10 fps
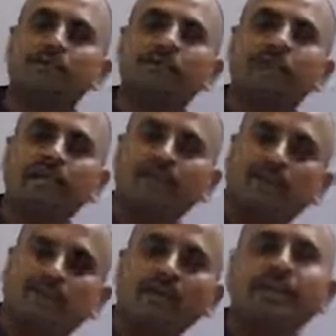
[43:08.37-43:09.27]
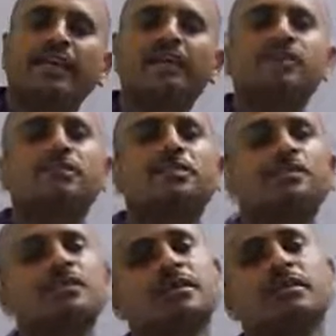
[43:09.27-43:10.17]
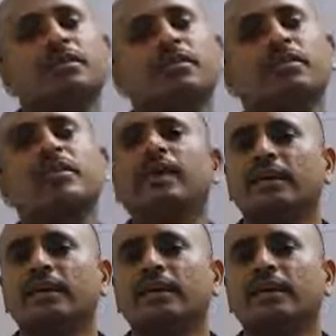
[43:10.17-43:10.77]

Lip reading: they cannot exist on the